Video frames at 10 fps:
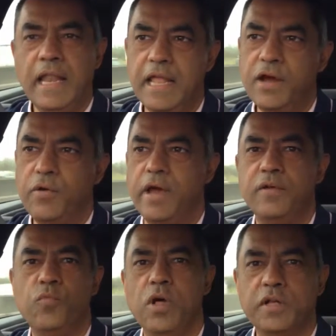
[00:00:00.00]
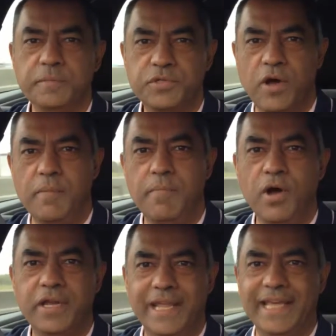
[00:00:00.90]
Hello and welcome to our
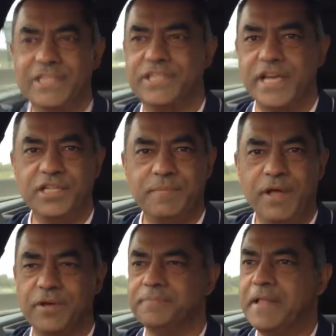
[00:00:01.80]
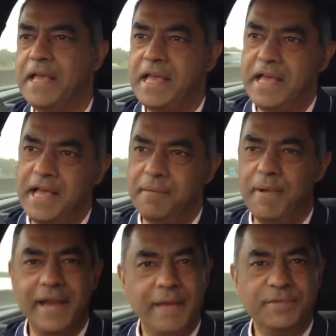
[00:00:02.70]
marketing and sales blog. Uh,
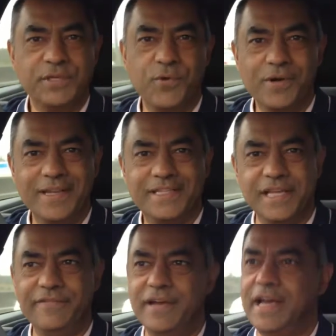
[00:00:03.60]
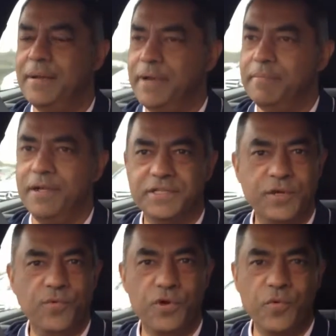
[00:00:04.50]
my name is Gordon De Silva. I'm a
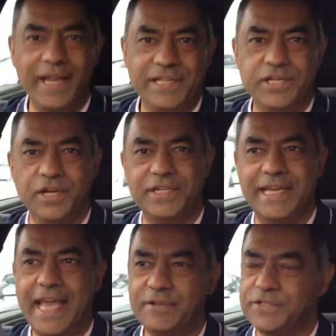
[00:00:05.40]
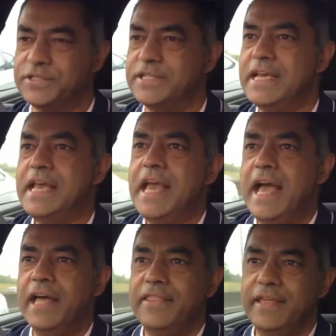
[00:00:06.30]
multi award winning chartered accountant,
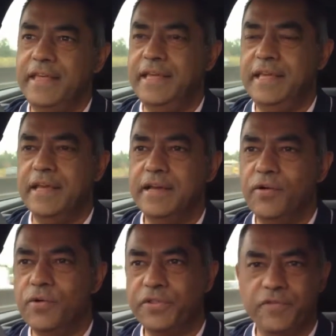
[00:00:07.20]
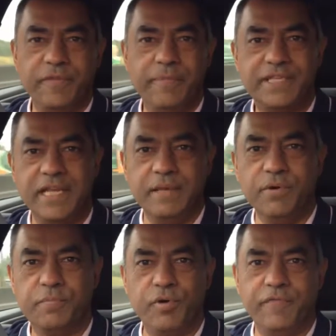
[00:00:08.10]
the author of the best
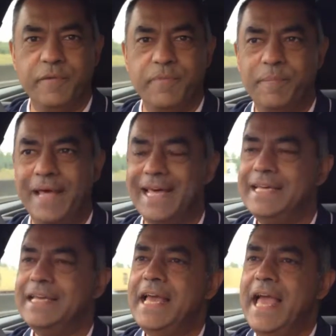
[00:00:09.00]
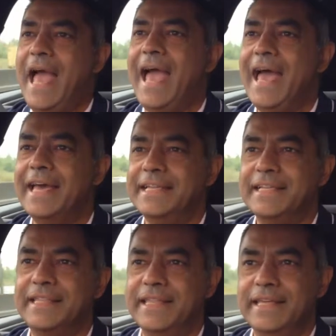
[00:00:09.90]
selling book Profit Propeller,
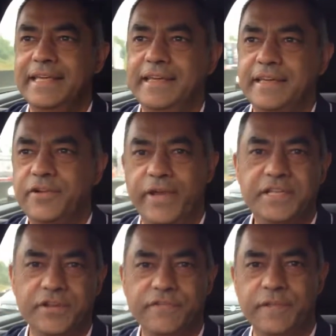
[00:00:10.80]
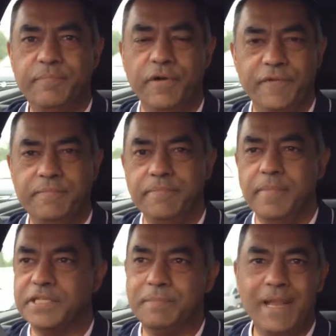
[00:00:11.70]
and the creator of the Profit
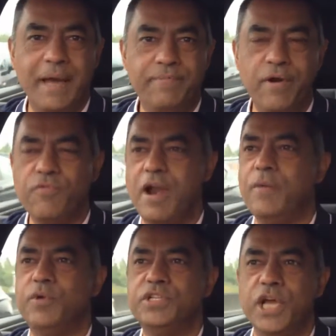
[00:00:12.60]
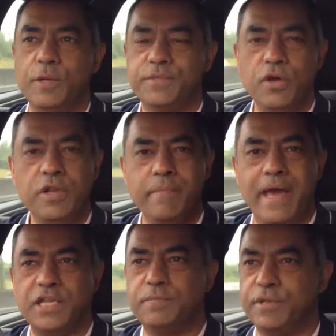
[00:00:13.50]
Multiplier program, which helps owner
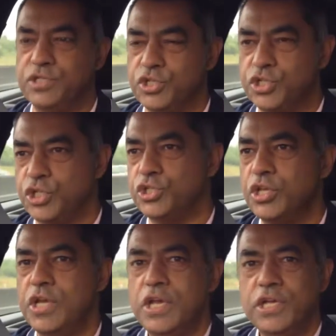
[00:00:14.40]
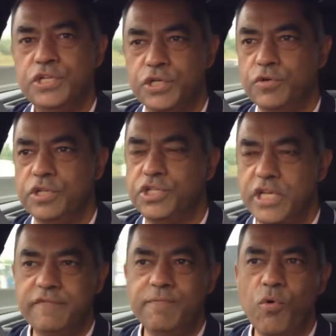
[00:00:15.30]
managed businesses to
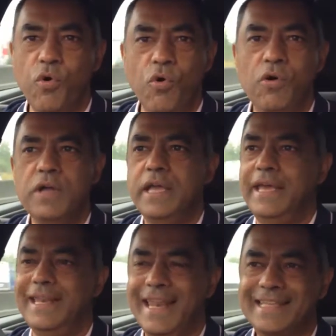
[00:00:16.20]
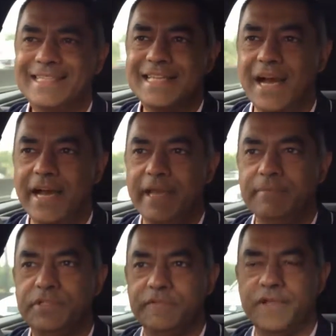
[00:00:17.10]
achieve more in less
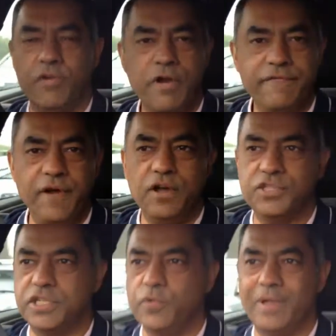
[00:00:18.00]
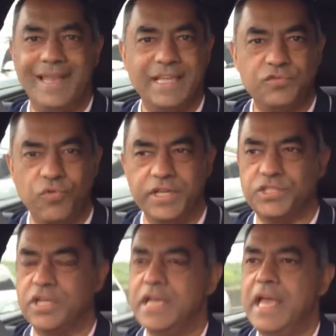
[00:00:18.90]
time, to grow faster with less
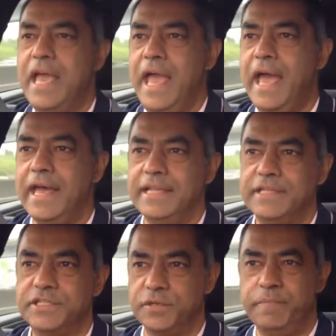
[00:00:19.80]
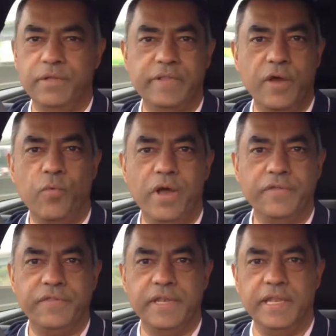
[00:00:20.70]
risk, and to build their
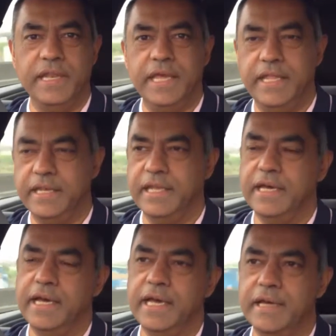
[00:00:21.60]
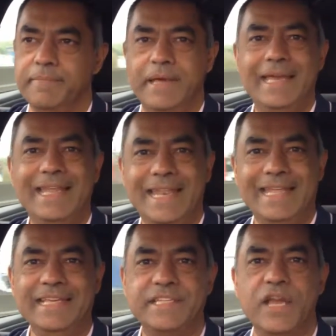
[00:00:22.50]
wealth in, in, uh, uh, in
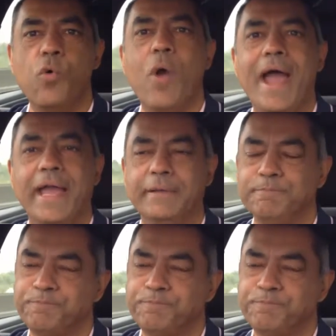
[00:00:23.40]
an easier way.